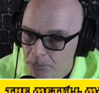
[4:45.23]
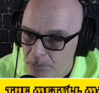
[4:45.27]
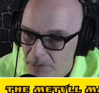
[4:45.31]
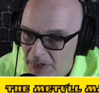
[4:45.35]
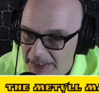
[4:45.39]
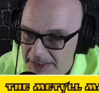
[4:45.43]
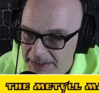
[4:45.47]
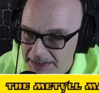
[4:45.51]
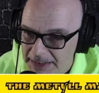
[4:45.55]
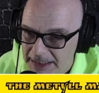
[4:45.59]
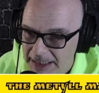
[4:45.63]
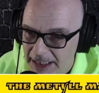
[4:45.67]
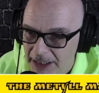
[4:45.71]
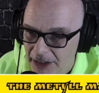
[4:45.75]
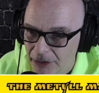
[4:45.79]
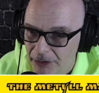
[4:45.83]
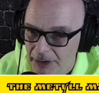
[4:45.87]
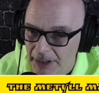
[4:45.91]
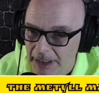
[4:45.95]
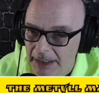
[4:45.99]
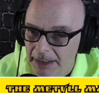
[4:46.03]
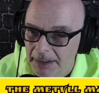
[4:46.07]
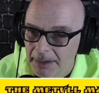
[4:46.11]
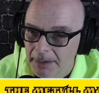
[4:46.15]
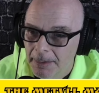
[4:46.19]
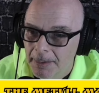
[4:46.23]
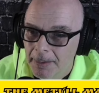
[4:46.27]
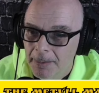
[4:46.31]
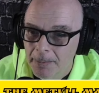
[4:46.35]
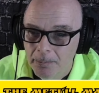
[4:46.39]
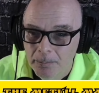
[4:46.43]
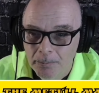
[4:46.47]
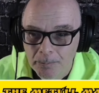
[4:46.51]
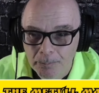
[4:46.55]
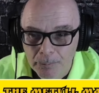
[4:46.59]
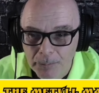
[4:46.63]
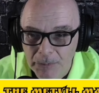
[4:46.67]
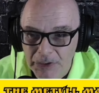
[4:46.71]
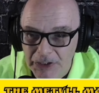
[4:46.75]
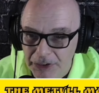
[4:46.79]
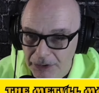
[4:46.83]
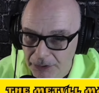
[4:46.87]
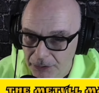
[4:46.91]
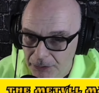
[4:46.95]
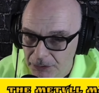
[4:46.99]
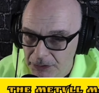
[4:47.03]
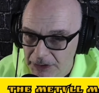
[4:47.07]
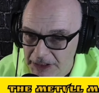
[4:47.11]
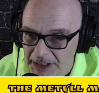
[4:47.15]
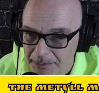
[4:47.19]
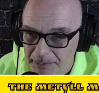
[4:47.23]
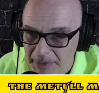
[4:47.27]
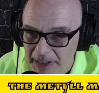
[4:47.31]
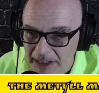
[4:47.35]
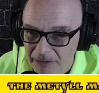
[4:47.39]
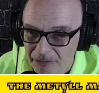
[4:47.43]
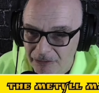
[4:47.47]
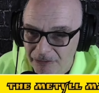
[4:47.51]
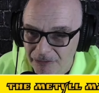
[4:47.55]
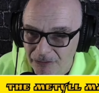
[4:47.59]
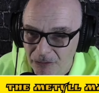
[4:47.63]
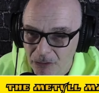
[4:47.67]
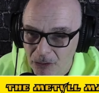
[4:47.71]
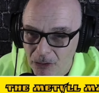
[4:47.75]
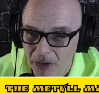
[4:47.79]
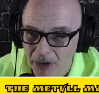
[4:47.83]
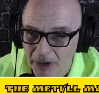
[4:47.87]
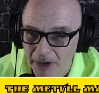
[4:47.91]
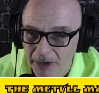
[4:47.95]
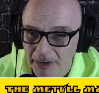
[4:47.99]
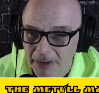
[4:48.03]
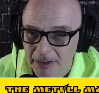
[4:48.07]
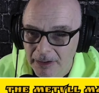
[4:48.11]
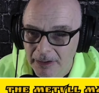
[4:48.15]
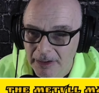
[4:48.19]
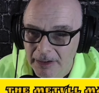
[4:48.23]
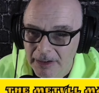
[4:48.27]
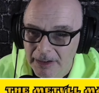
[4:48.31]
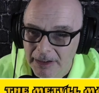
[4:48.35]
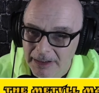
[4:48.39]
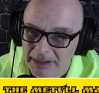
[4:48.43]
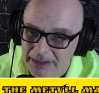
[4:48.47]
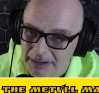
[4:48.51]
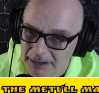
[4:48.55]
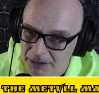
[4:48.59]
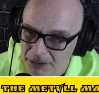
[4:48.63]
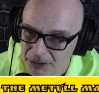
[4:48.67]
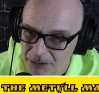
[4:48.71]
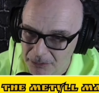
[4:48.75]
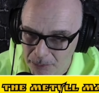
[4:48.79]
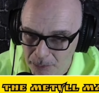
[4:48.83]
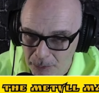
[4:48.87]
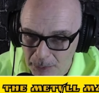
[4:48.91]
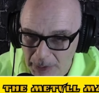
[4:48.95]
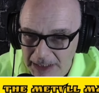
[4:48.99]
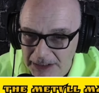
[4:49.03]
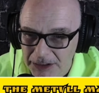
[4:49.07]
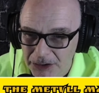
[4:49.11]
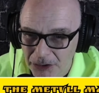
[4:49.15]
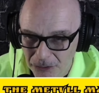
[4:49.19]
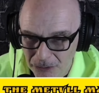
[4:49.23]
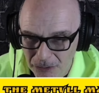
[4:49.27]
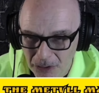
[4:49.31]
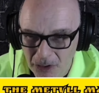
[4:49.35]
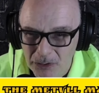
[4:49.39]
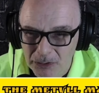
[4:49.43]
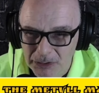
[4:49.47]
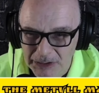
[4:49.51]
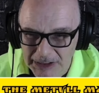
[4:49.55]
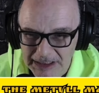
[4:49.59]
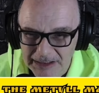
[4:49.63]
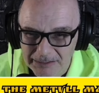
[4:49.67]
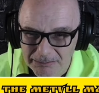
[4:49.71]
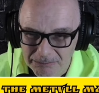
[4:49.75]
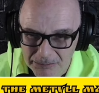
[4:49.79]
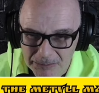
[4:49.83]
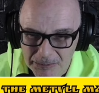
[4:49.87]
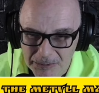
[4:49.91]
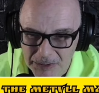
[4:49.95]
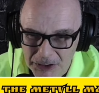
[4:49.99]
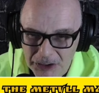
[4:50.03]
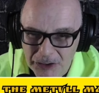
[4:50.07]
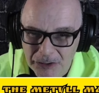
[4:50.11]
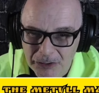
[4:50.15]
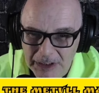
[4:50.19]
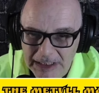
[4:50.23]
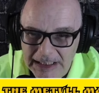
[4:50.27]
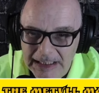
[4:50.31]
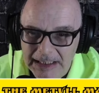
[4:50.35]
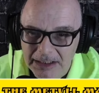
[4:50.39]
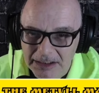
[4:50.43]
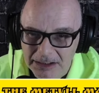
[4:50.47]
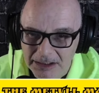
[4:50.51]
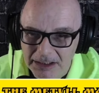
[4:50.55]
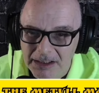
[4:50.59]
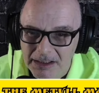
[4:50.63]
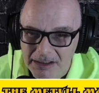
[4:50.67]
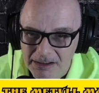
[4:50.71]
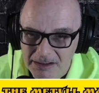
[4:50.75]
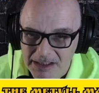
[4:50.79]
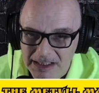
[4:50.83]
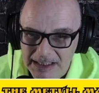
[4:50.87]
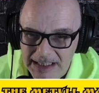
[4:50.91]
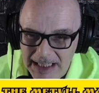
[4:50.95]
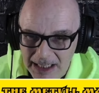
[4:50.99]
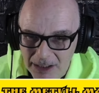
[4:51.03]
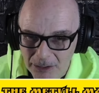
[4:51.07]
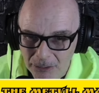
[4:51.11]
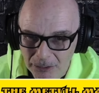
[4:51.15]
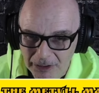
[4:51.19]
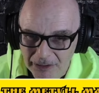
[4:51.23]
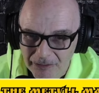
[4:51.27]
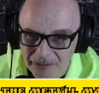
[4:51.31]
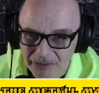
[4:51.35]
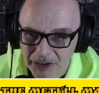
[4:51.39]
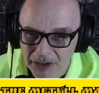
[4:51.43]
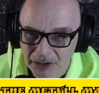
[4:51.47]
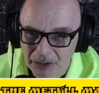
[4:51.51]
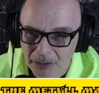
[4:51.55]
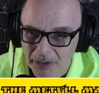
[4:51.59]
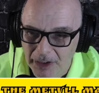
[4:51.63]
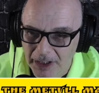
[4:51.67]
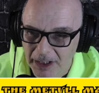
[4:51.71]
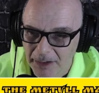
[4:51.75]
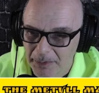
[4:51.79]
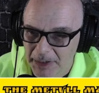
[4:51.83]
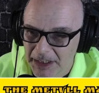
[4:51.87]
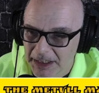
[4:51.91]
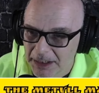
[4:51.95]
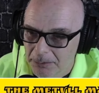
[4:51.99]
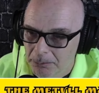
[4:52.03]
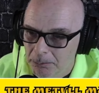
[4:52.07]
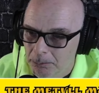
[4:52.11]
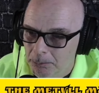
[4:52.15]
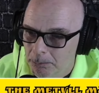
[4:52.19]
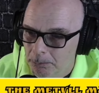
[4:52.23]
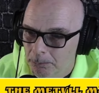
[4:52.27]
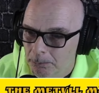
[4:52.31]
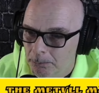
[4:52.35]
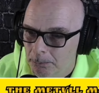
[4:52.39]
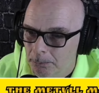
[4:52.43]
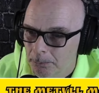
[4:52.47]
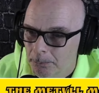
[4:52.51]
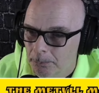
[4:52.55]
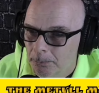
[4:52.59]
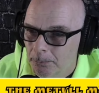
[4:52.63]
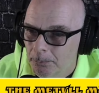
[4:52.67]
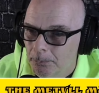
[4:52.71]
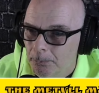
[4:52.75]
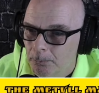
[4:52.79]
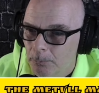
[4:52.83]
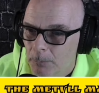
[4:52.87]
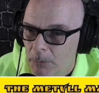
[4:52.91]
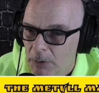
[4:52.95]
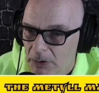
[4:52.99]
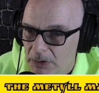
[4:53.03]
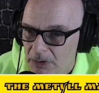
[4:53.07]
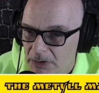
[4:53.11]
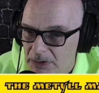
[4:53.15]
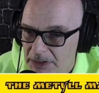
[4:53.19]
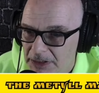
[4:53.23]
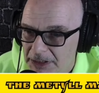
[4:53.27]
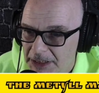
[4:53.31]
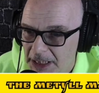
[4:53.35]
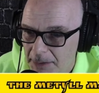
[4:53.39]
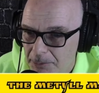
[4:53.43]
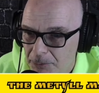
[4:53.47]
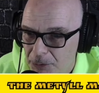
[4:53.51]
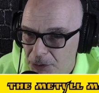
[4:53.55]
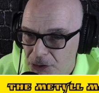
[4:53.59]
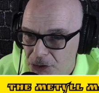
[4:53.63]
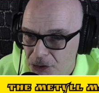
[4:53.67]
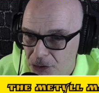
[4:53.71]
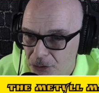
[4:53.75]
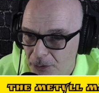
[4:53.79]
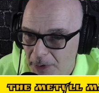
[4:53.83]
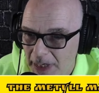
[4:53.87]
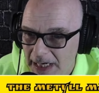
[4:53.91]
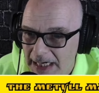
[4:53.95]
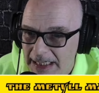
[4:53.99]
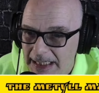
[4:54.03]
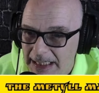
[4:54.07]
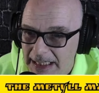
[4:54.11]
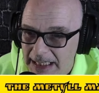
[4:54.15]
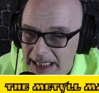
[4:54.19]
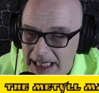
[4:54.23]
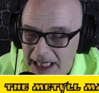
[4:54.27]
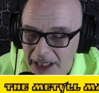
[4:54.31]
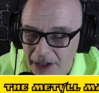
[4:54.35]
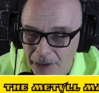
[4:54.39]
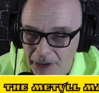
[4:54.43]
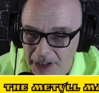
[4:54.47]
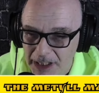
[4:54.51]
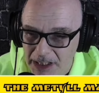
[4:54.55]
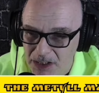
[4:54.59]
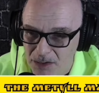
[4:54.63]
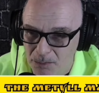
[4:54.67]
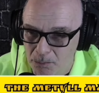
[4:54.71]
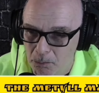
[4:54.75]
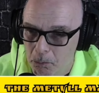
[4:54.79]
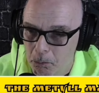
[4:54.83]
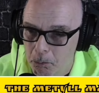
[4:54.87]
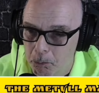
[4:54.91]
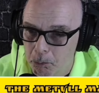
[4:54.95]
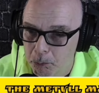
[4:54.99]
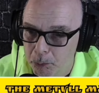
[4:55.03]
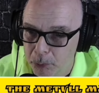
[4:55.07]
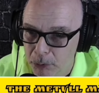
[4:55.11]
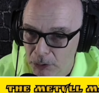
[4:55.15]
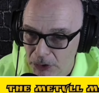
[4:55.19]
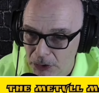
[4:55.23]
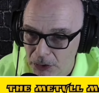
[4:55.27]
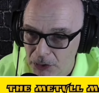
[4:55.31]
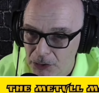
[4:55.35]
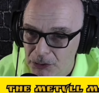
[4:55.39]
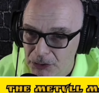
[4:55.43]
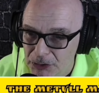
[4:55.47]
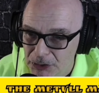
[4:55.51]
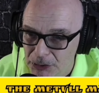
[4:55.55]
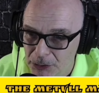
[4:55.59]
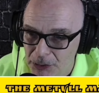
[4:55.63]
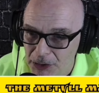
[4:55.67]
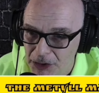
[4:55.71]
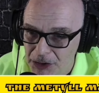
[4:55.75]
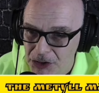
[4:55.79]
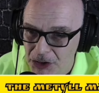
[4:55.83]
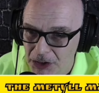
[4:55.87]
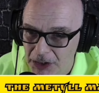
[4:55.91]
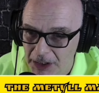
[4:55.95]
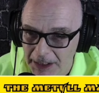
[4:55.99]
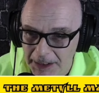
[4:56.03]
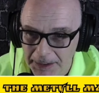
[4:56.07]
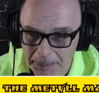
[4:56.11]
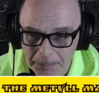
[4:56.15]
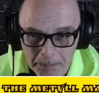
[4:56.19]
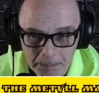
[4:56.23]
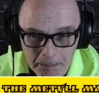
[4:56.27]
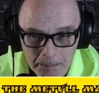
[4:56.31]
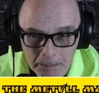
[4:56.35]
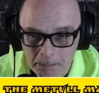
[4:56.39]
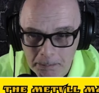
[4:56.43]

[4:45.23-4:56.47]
Pantera, the early Big Four, but their own unique sound, if you know what I mean. Temperature rating here is blowtorch hot,